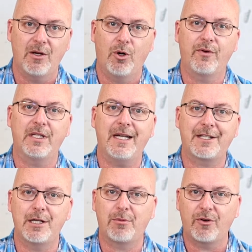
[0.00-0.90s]
Over the
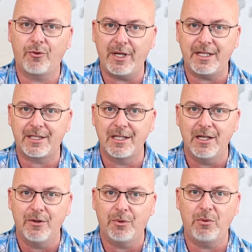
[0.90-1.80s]
next number of
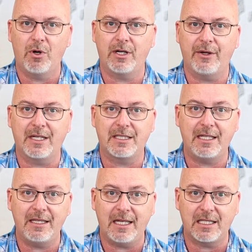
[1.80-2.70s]
weeks, we want to
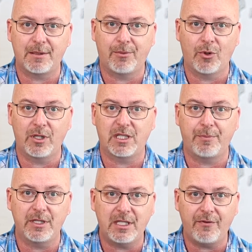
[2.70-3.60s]
extend that support
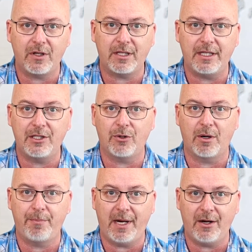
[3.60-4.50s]
specifically
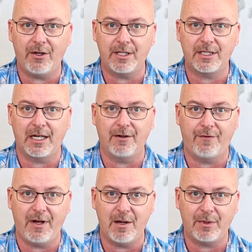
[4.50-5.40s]
to our parents
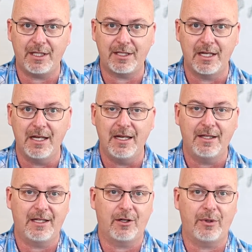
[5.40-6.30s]
and families
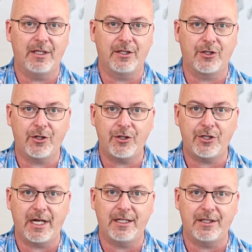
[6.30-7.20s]
that are in the
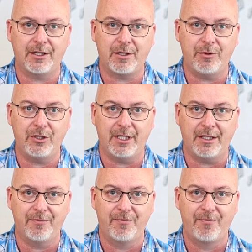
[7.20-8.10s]
church and in the
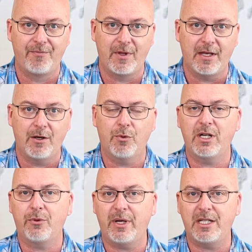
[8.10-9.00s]
community. And
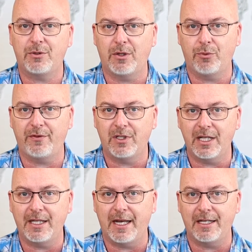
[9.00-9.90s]
one of the ways that we've
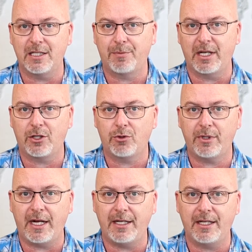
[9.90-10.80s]
done that is by
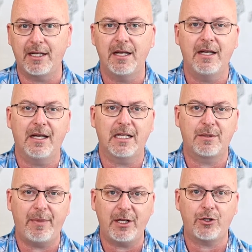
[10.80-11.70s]
creating a
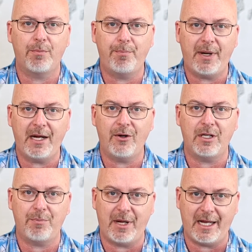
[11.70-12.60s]
special
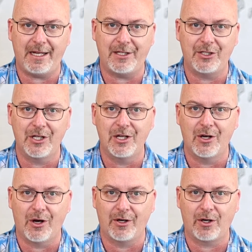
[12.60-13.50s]
parent page
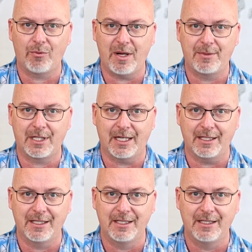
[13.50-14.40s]
on our website.